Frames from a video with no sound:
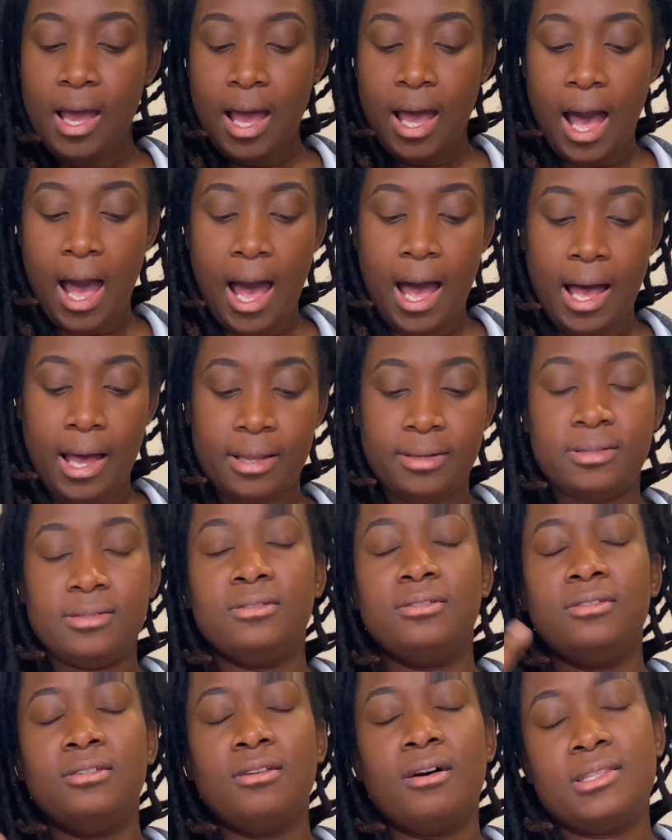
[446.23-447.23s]
and
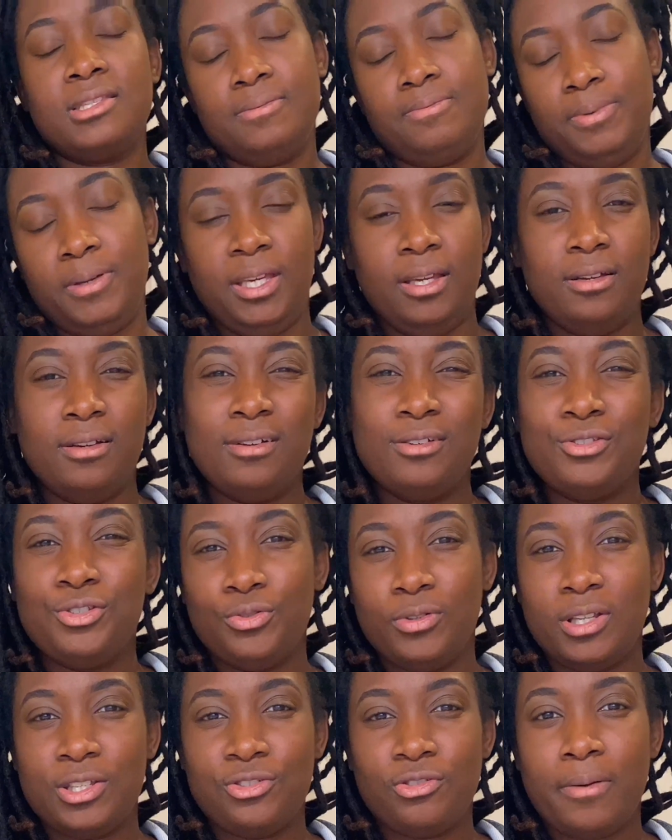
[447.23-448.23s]
not be too
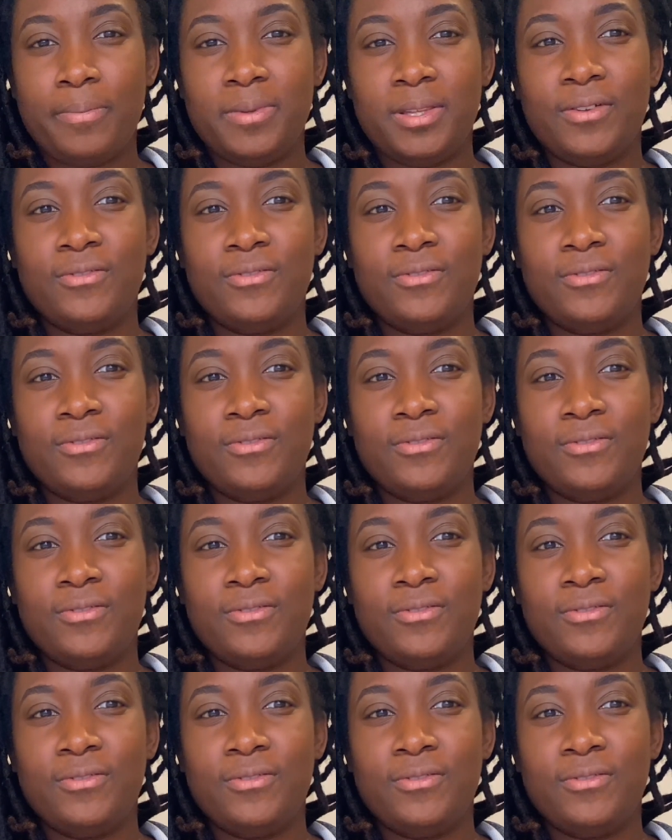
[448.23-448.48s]
disruptive.